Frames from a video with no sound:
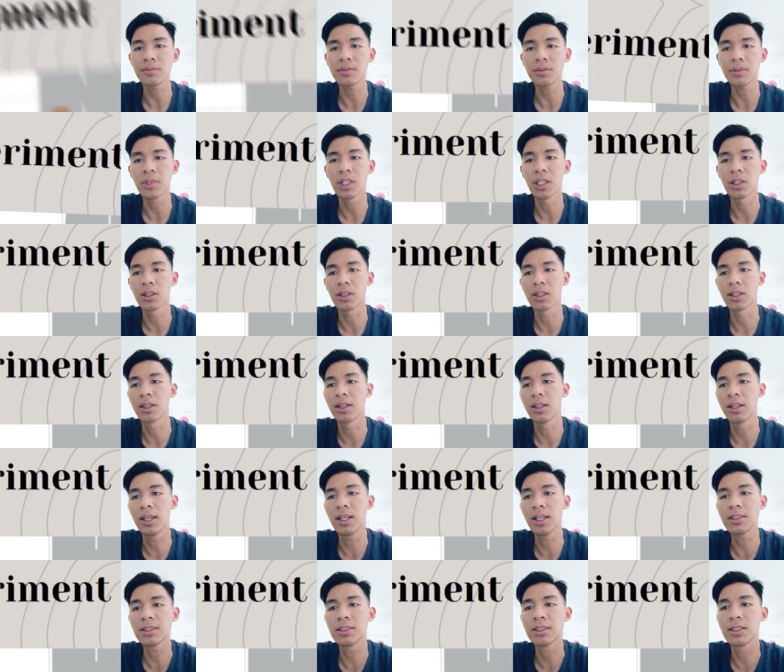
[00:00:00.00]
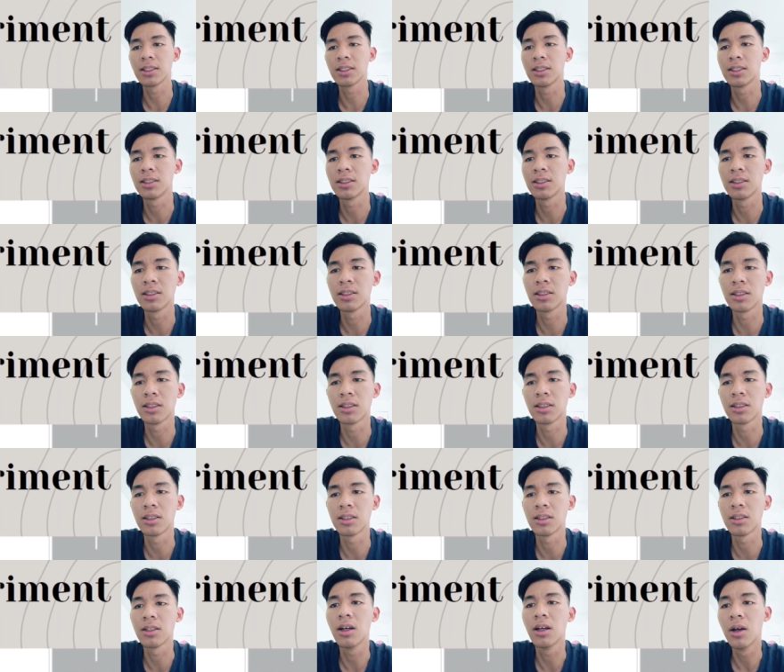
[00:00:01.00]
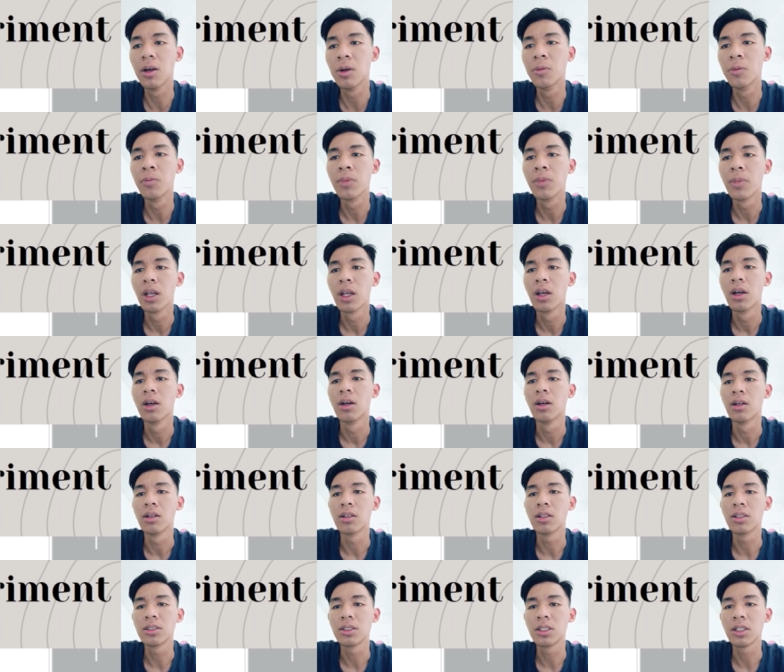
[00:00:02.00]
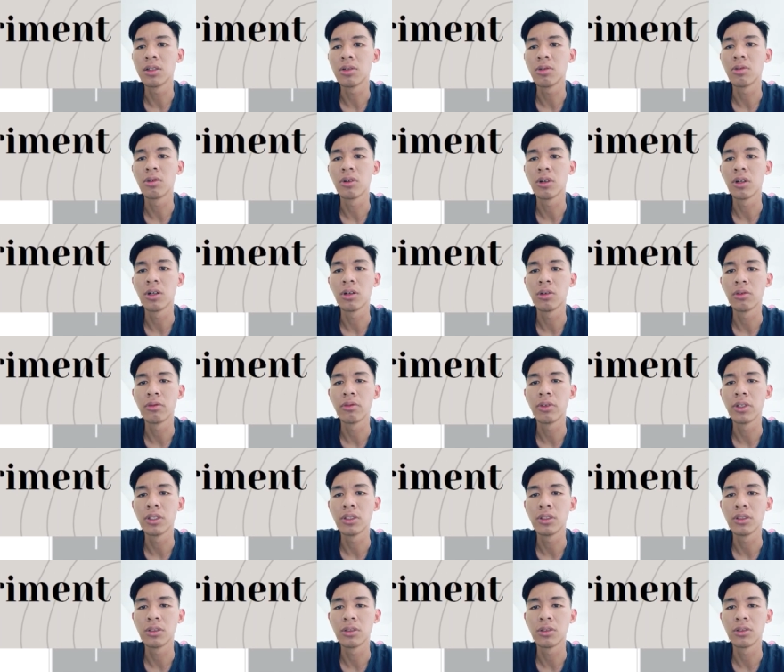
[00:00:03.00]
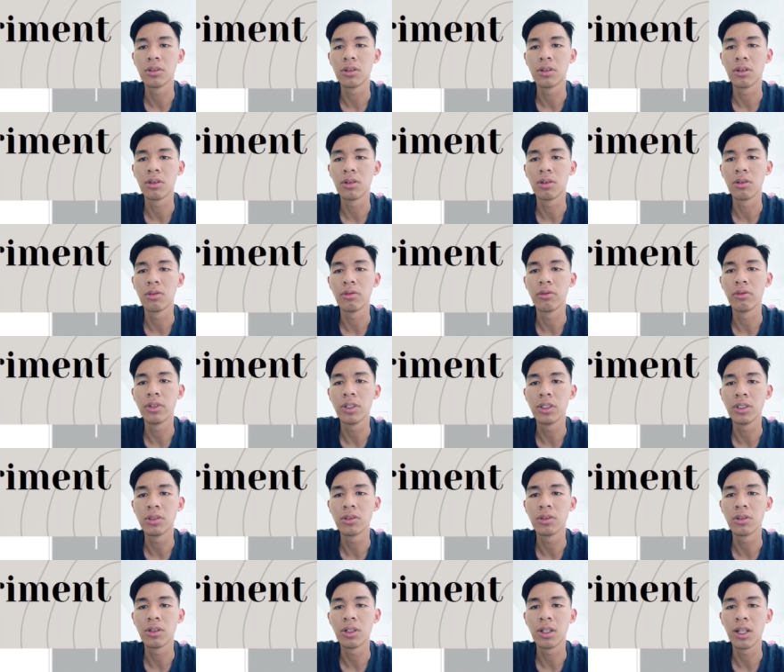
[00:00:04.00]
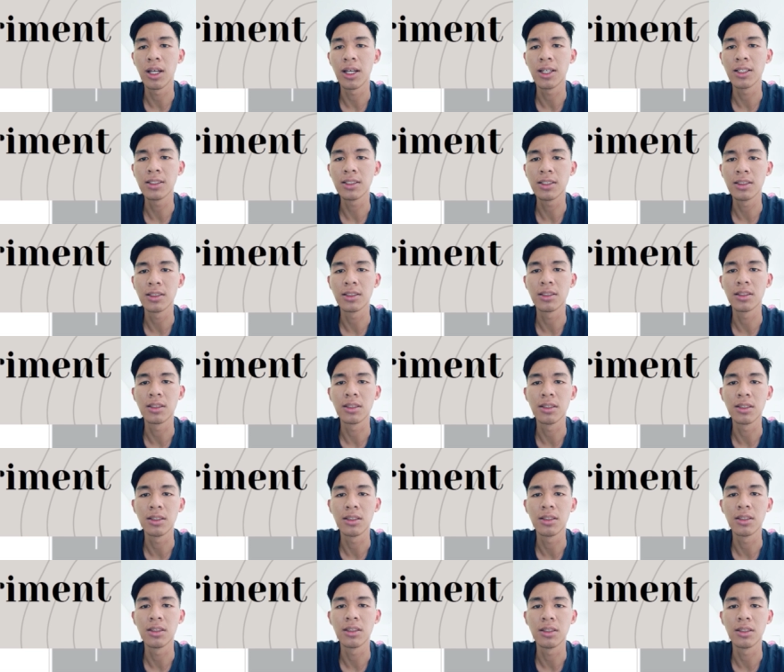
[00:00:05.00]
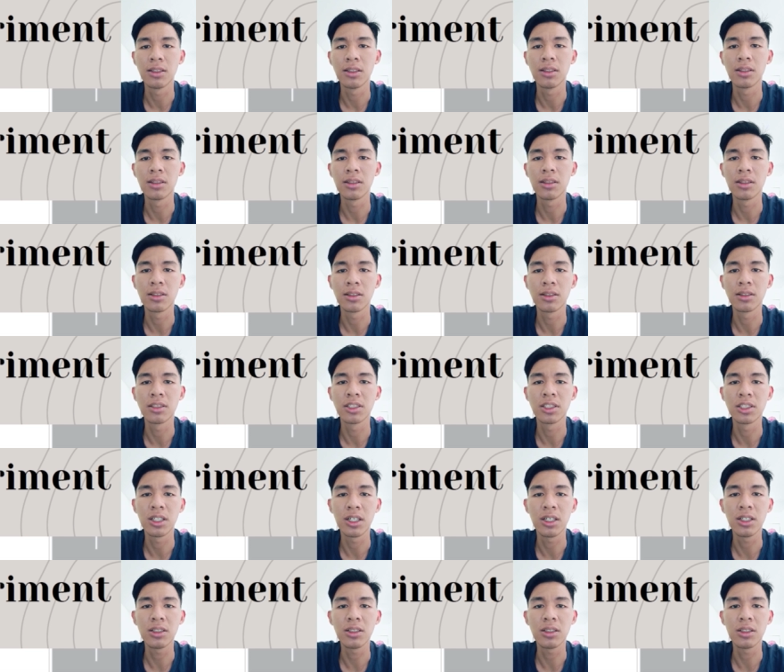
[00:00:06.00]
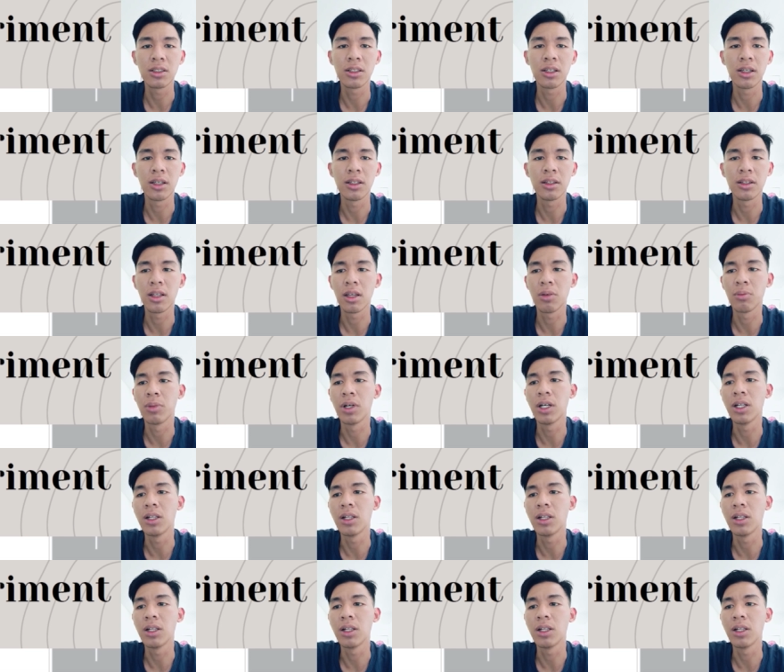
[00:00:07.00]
Okay, next is result were visualized in chart and table.